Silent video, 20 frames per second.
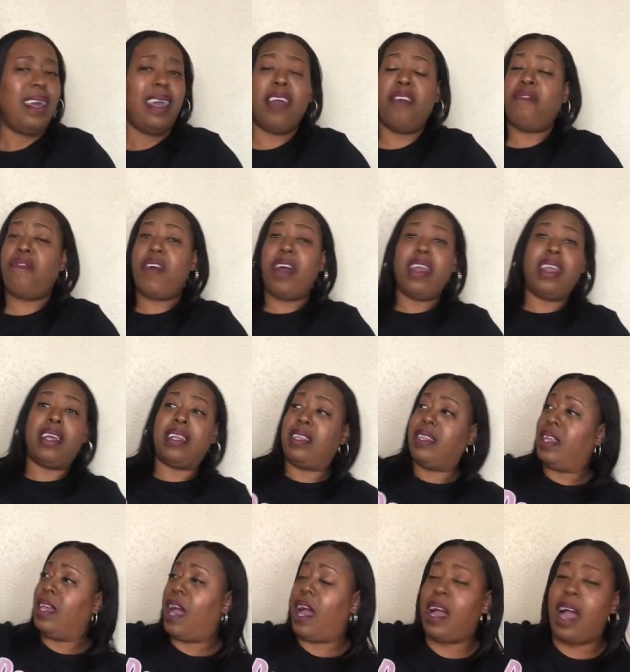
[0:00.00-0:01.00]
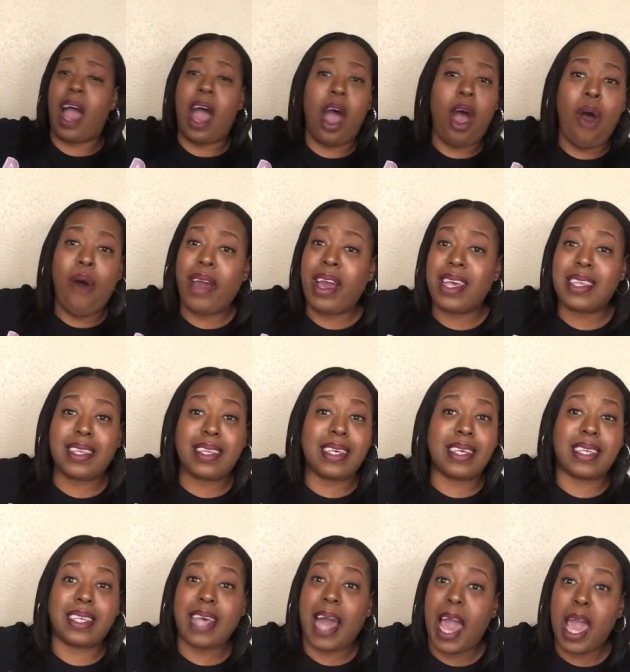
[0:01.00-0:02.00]
in front of all his
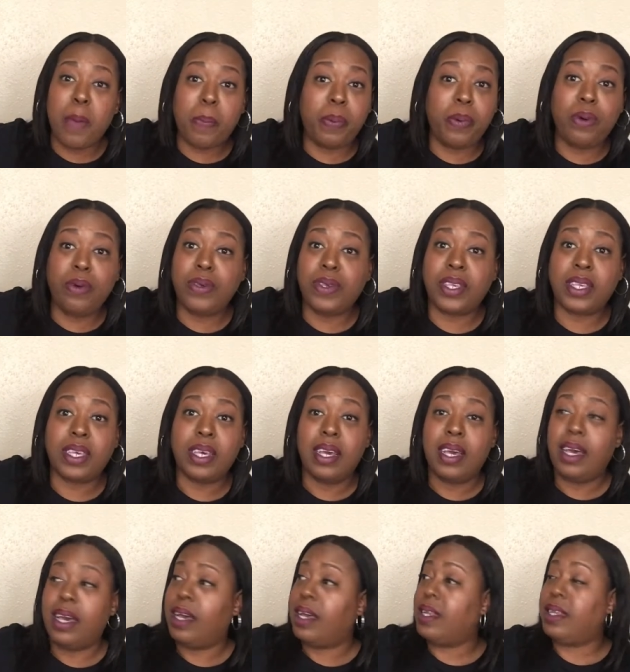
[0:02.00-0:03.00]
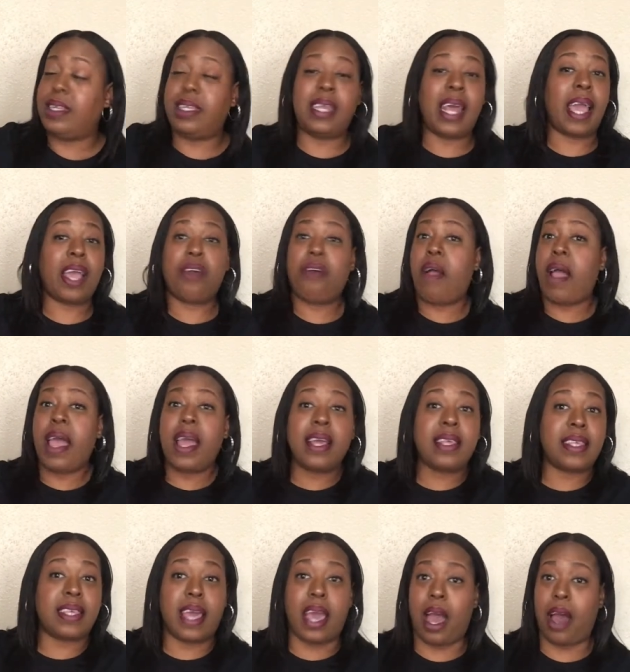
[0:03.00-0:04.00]
disciples, they
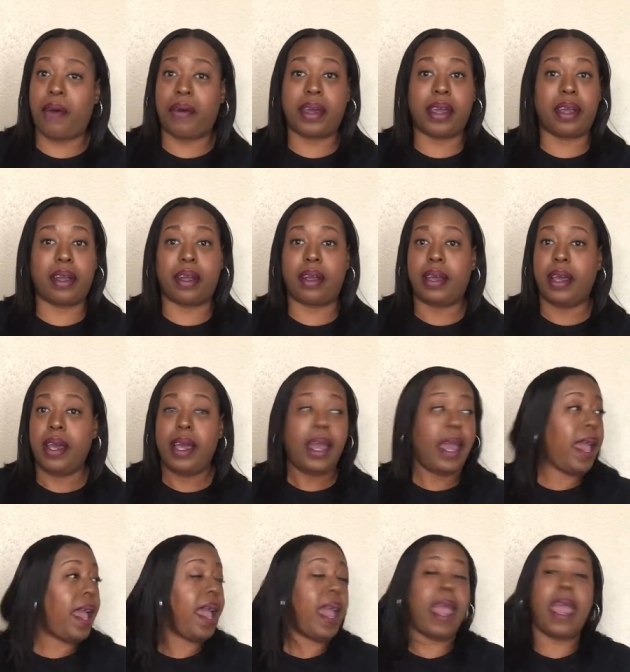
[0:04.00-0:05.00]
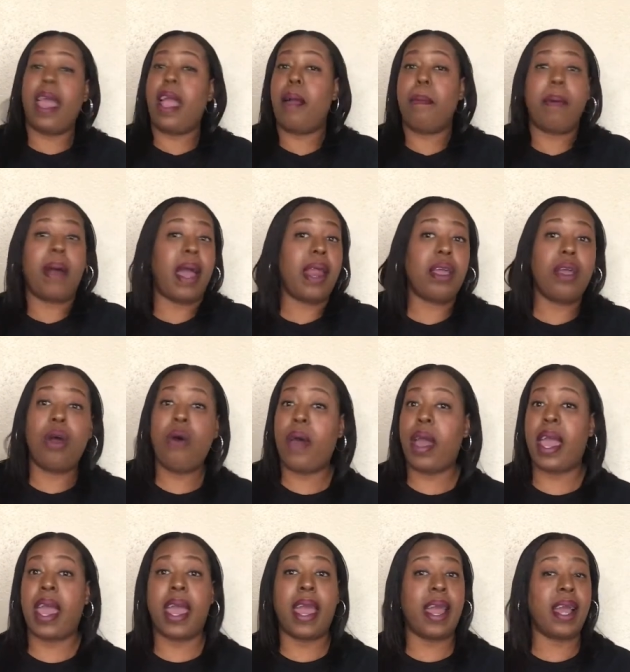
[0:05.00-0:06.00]
crazy out here. Everybody on
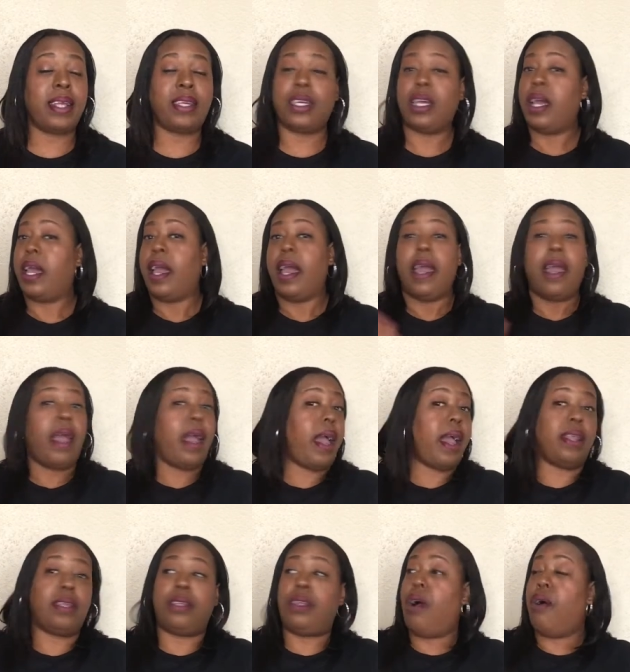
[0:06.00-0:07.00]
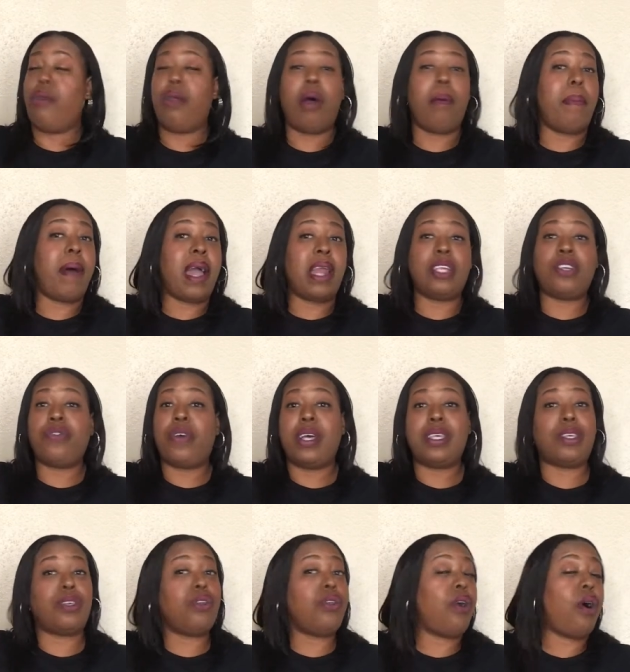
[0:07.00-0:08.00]
edge. Don't nobody
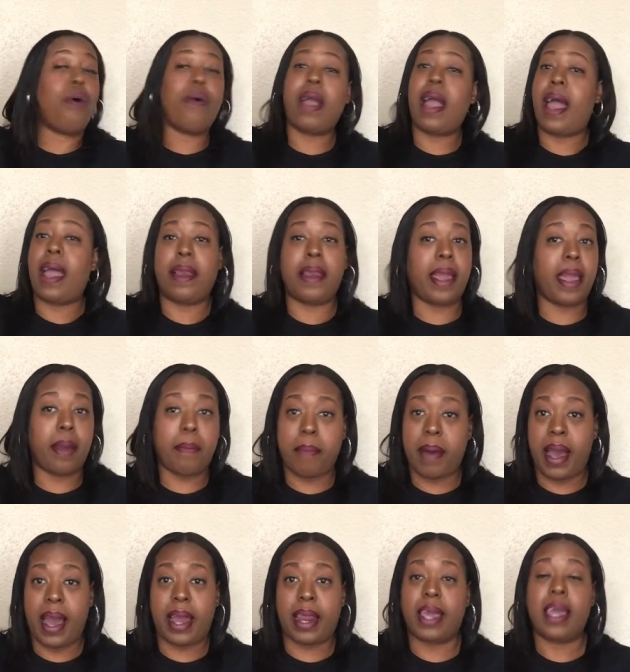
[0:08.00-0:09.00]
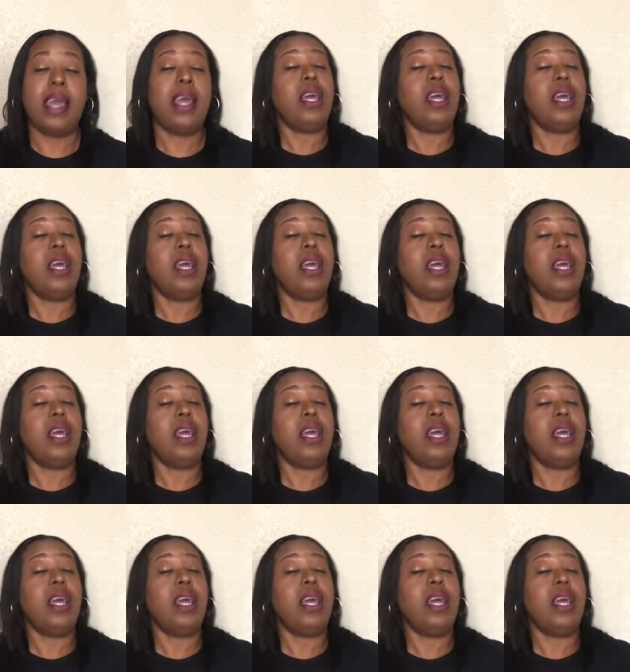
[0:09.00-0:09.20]
trust no goddamn body.